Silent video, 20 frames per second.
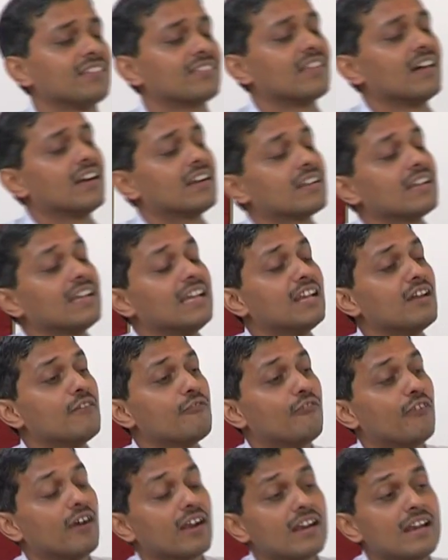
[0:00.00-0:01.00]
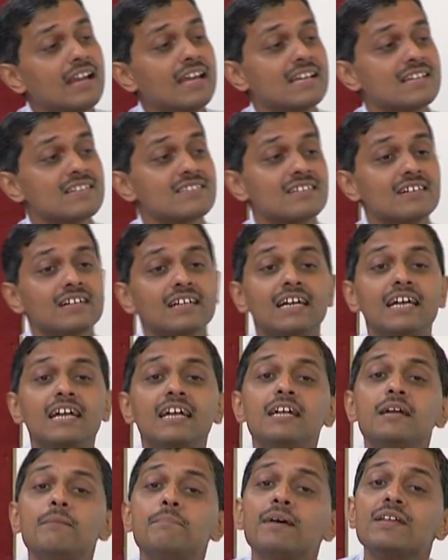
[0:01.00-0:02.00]
is that in a furnace
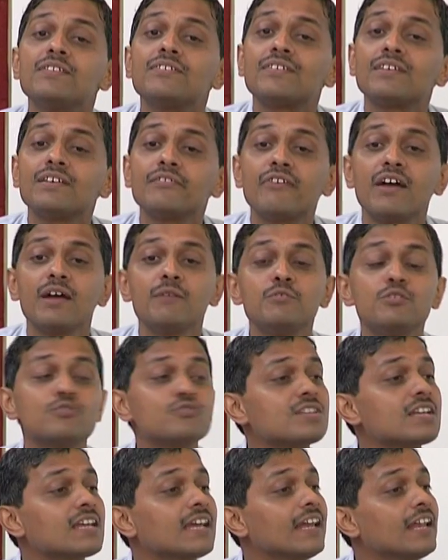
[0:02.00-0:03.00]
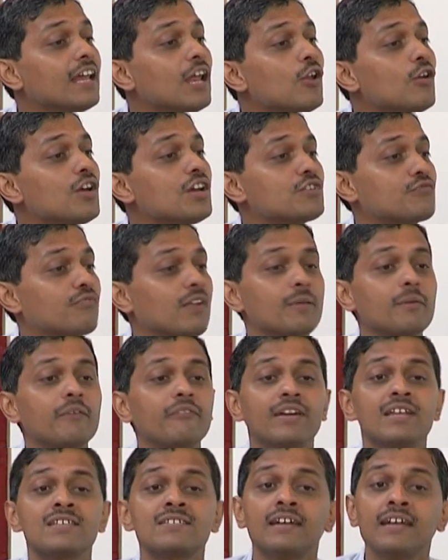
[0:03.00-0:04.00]
it depends if I am using an yellowish flame if
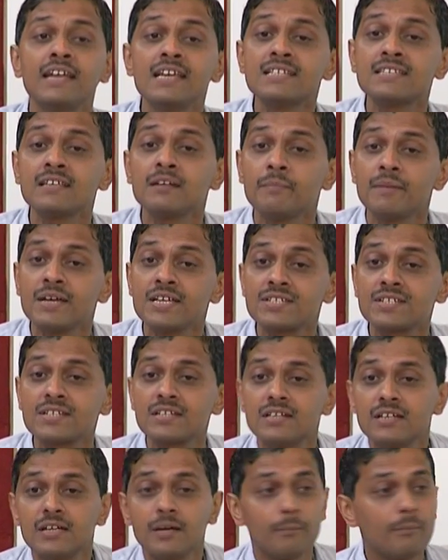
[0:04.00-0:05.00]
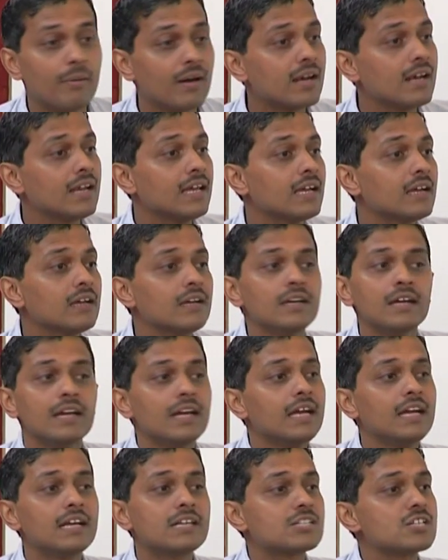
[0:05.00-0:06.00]
it is a diesel based burning
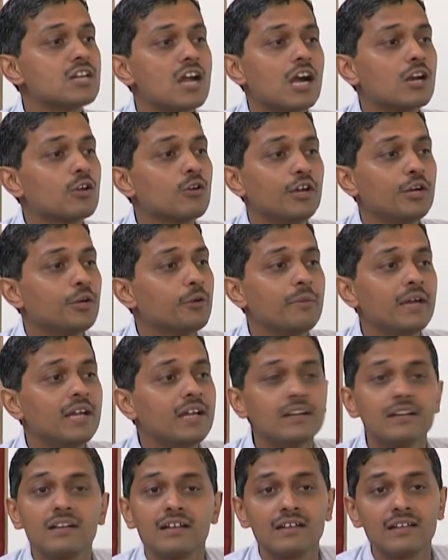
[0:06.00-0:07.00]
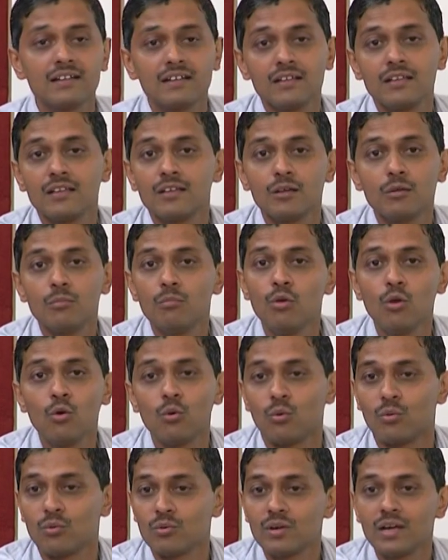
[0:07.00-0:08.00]
it is not going to be blue
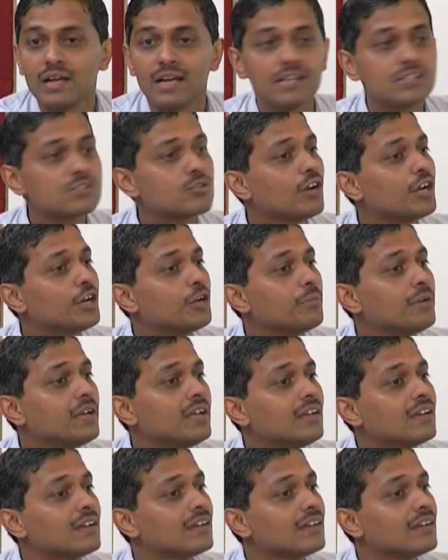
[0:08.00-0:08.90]
it is going to be